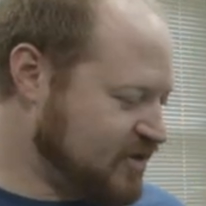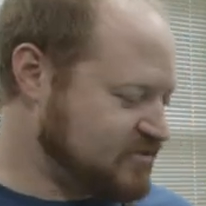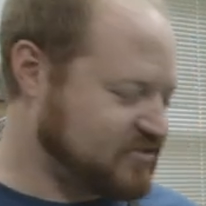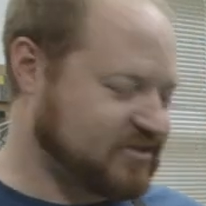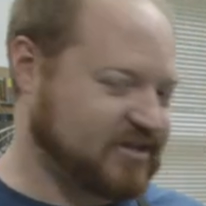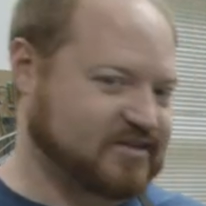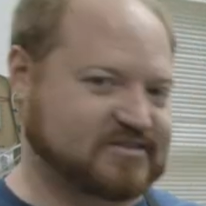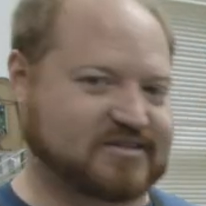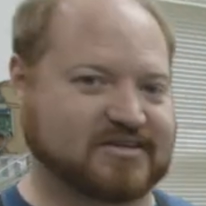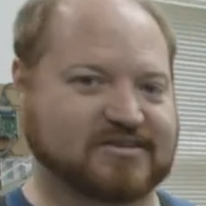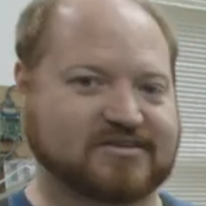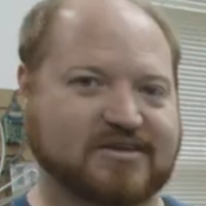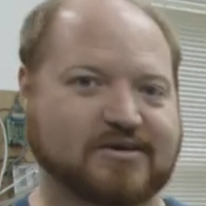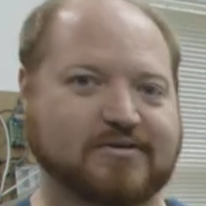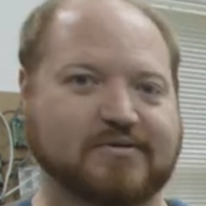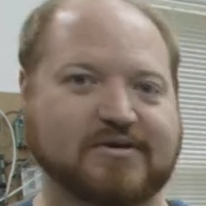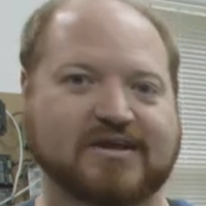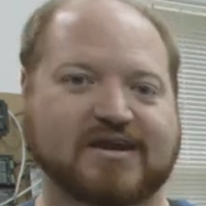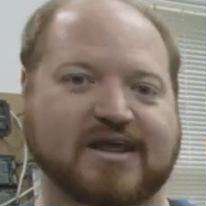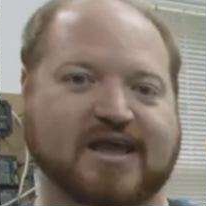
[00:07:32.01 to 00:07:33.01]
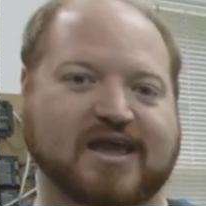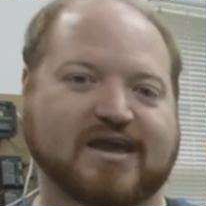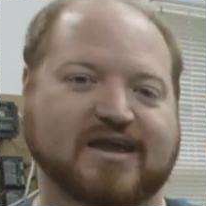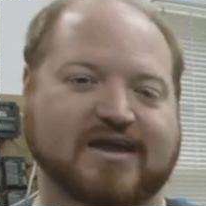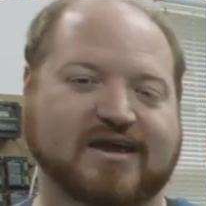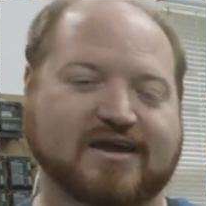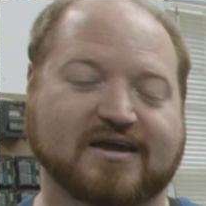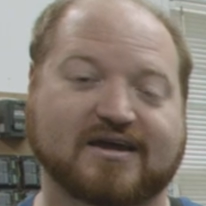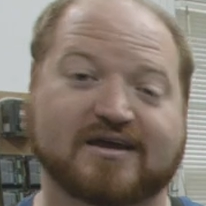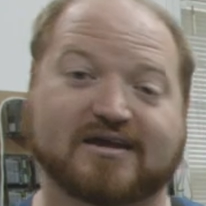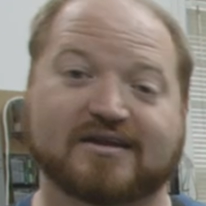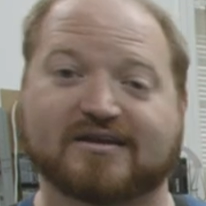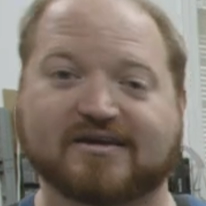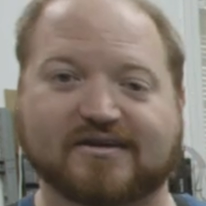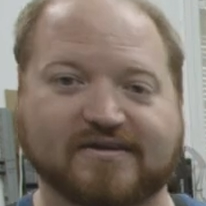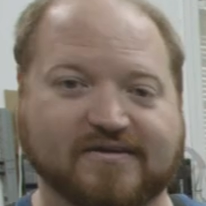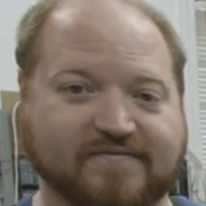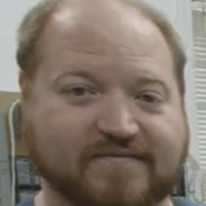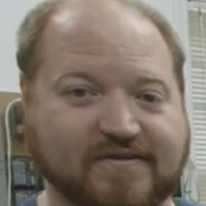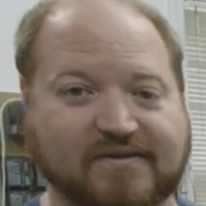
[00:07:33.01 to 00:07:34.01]
So let's get to it and
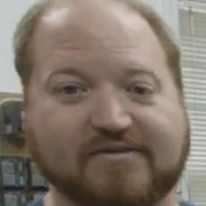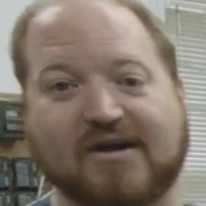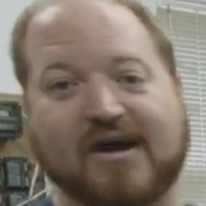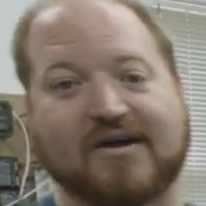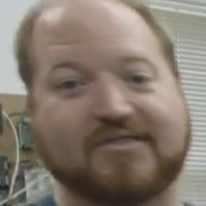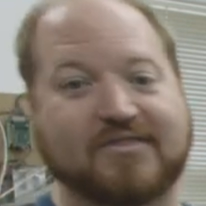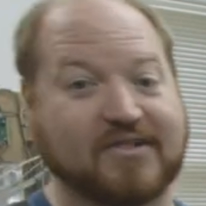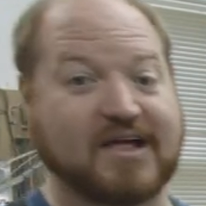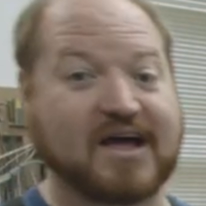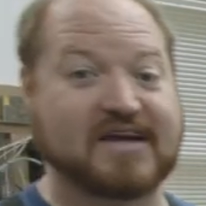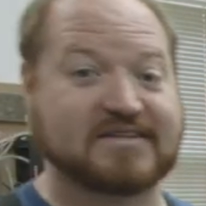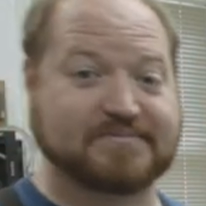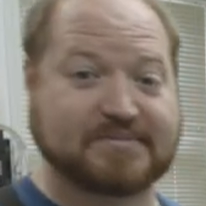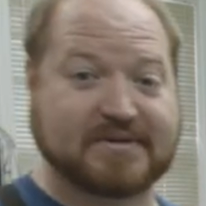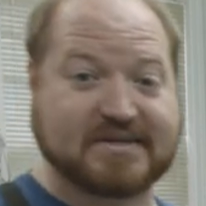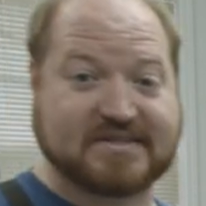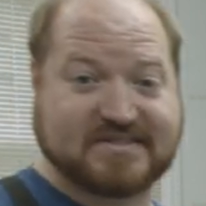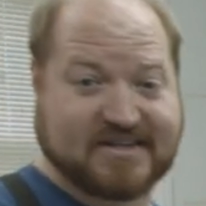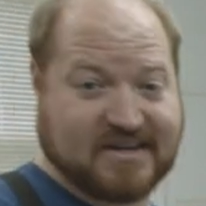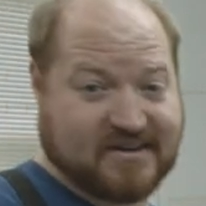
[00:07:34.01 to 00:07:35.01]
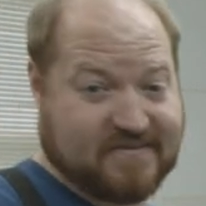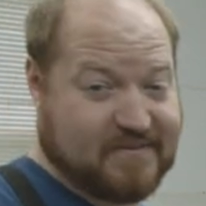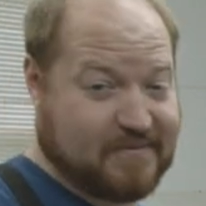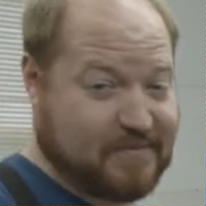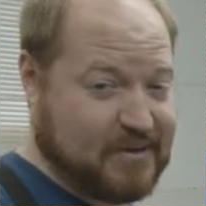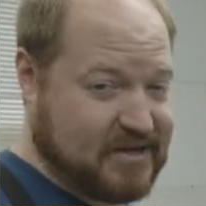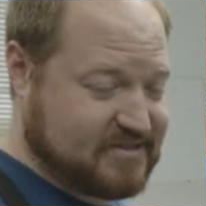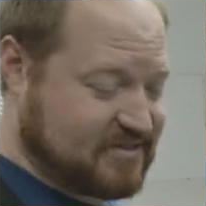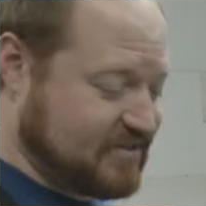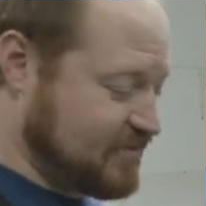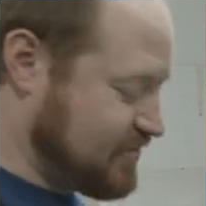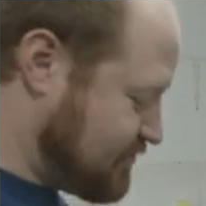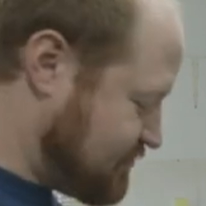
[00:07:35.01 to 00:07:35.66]
figure out the last piece of the puzzle.